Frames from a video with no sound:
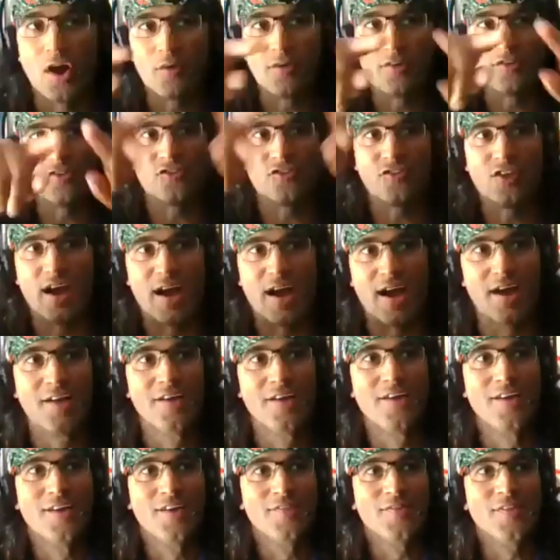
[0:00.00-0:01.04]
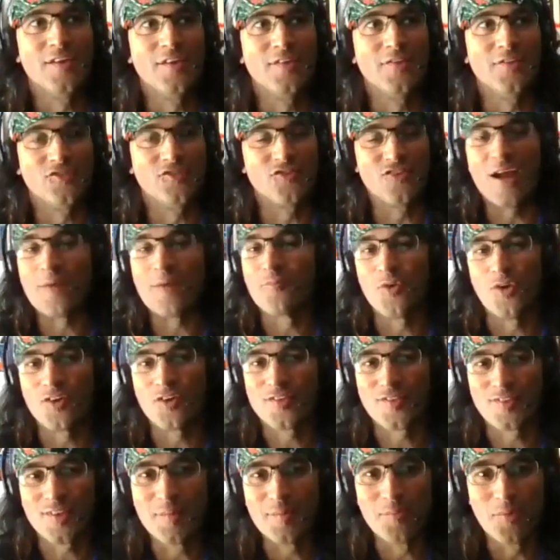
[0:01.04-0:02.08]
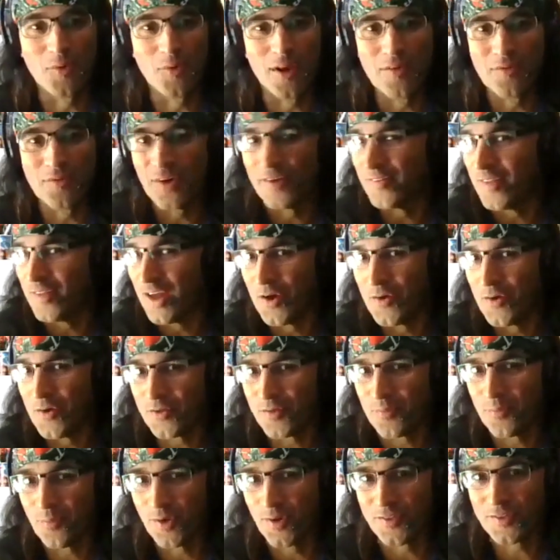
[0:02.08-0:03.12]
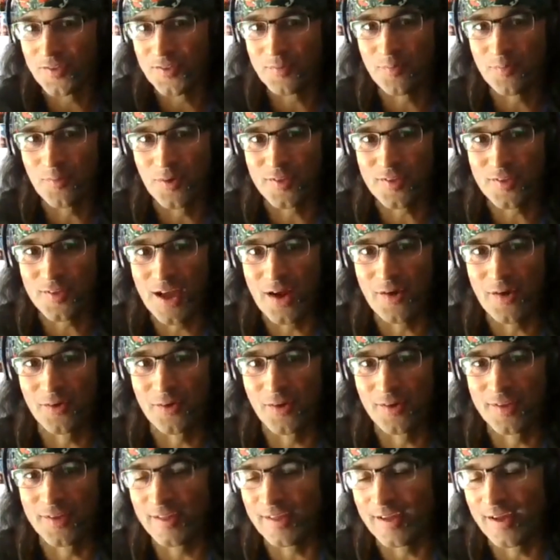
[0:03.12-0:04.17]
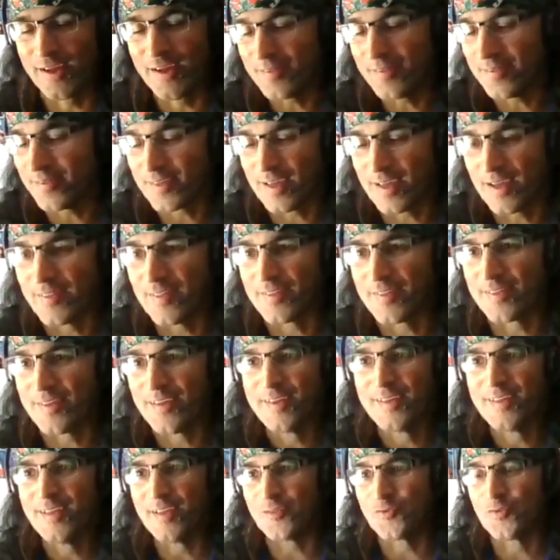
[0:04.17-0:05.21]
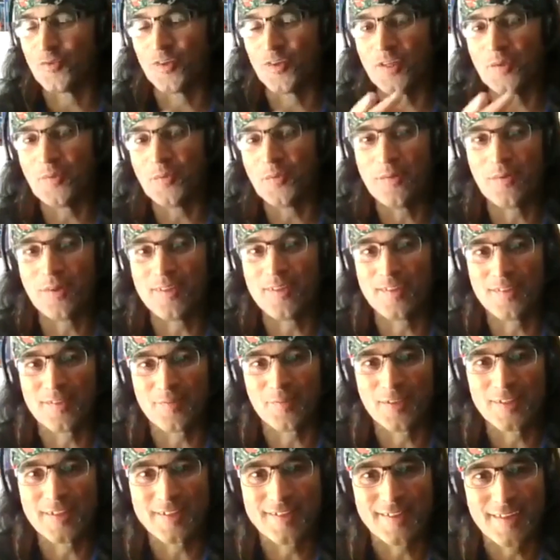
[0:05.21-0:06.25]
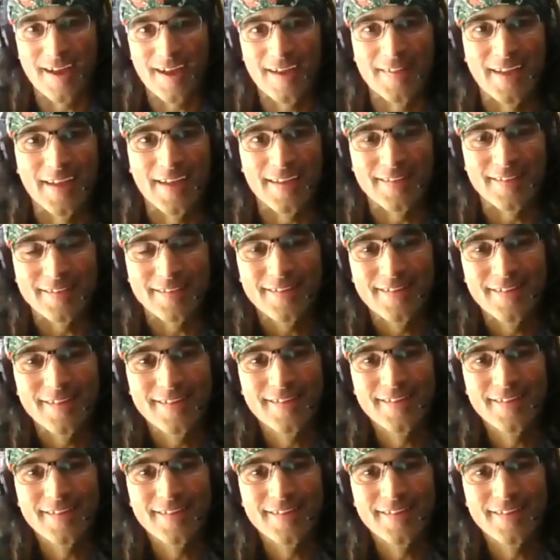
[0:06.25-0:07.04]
the Irish. The Shamrock symbol. Everyone knows what's going on. So it's really weird when you say that.